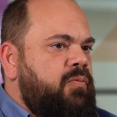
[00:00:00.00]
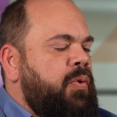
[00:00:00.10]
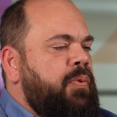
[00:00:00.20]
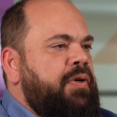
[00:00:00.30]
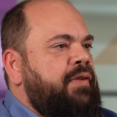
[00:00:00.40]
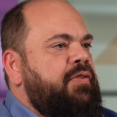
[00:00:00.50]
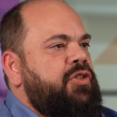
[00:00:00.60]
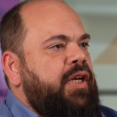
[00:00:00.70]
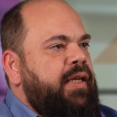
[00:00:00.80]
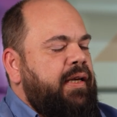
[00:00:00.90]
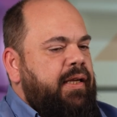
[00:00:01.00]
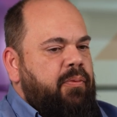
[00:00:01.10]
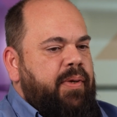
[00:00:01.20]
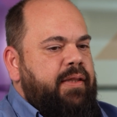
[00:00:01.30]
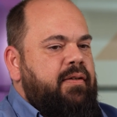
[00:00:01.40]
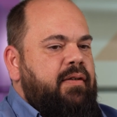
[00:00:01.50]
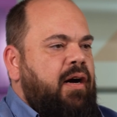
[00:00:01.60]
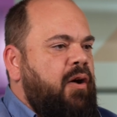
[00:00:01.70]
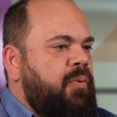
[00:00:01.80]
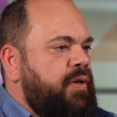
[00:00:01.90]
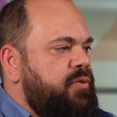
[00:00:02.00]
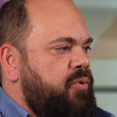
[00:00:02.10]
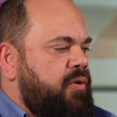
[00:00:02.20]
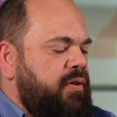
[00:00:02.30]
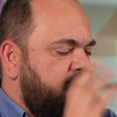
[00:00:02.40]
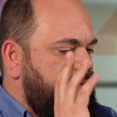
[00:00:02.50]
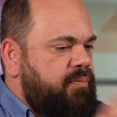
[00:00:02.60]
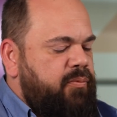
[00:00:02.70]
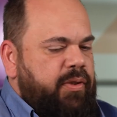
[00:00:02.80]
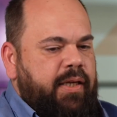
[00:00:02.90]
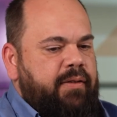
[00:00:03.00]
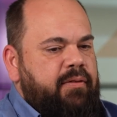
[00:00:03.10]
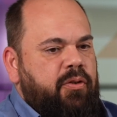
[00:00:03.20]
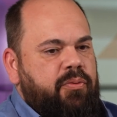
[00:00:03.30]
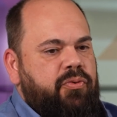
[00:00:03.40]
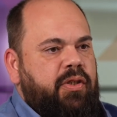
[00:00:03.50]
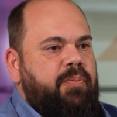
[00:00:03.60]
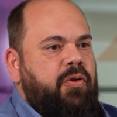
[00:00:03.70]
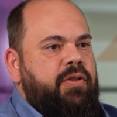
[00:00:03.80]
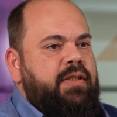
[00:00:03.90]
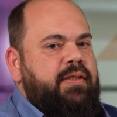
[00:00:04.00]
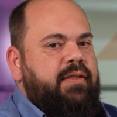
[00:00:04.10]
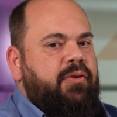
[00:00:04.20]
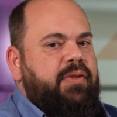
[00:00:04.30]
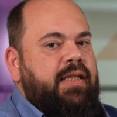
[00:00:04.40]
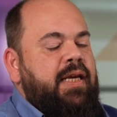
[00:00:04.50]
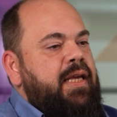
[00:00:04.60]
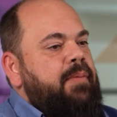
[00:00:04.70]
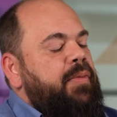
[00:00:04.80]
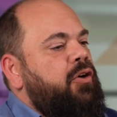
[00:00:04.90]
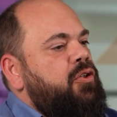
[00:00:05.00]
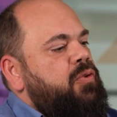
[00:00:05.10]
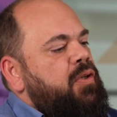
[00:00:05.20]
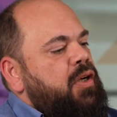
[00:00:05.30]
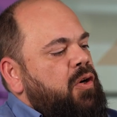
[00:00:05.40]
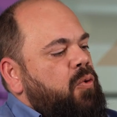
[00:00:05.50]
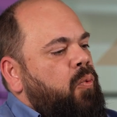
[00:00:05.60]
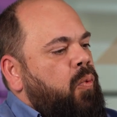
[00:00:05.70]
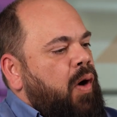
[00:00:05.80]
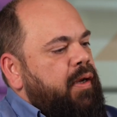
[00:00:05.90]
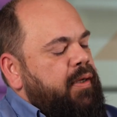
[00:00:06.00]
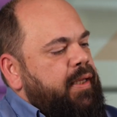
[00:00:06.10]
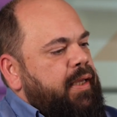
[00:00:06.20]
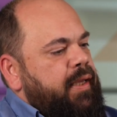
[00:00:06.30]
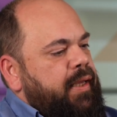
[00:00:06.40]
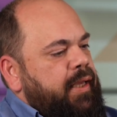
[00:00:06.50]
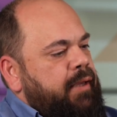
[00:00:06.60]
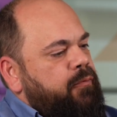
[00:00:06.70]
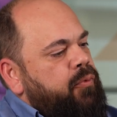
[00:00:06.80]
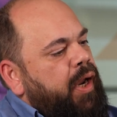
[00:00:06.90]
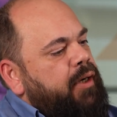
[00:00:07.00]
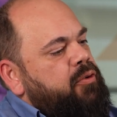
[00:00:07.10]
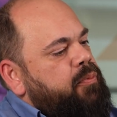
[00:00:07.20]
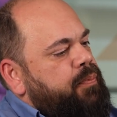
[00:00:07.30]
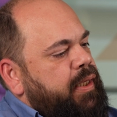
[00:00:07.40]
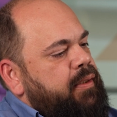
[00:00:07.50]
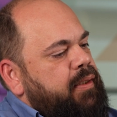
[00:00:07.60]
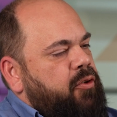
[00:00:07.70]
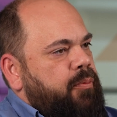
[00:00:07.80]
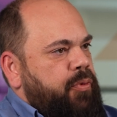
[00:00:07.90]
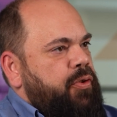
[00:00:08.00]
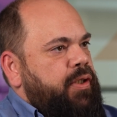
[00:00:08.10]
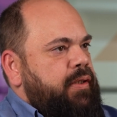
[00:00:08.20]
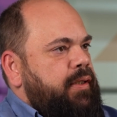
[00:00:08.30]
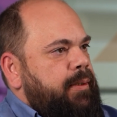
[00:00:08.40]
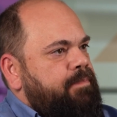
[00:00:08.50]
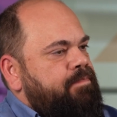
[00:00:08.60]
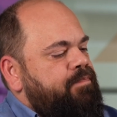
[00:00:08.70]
We were never checking anyway the hours or we had no strict policies around it. Because if we are to build a community,